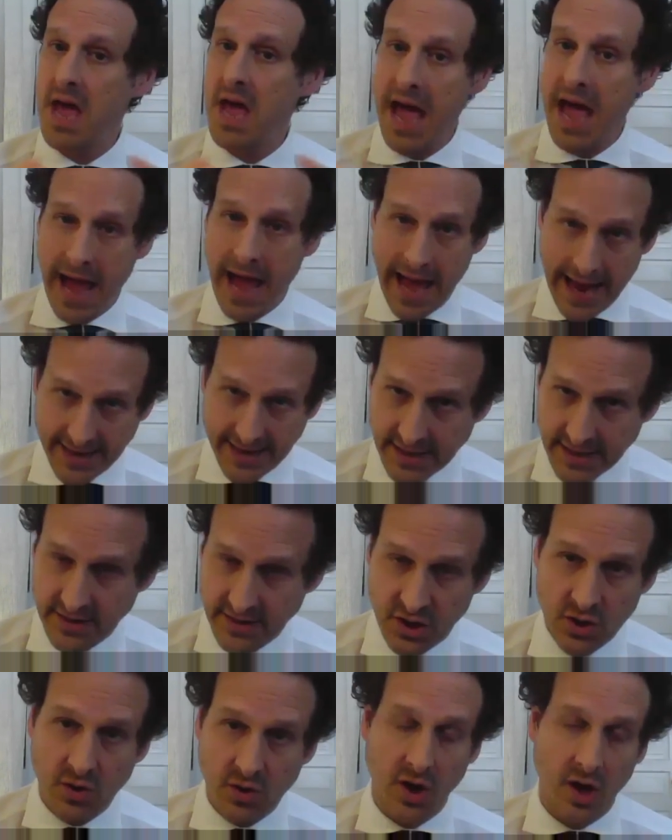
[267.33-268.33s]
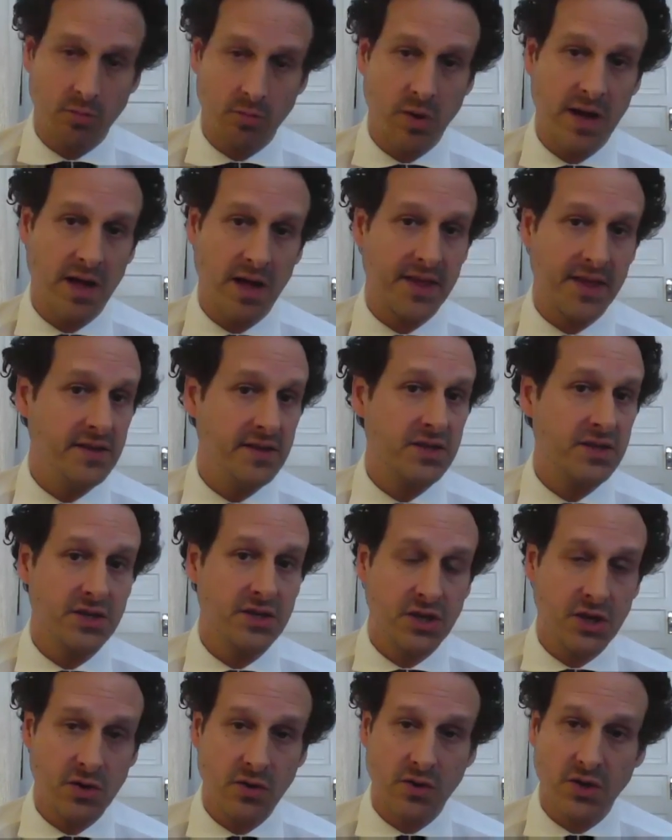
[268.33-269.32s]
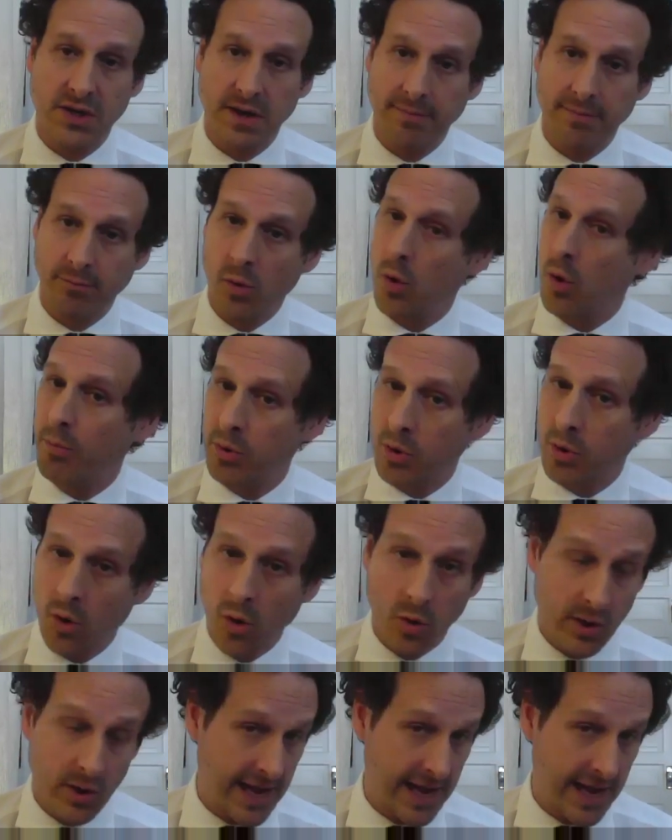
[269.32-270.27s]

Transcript: and at Duke Global Health Institute more broadly,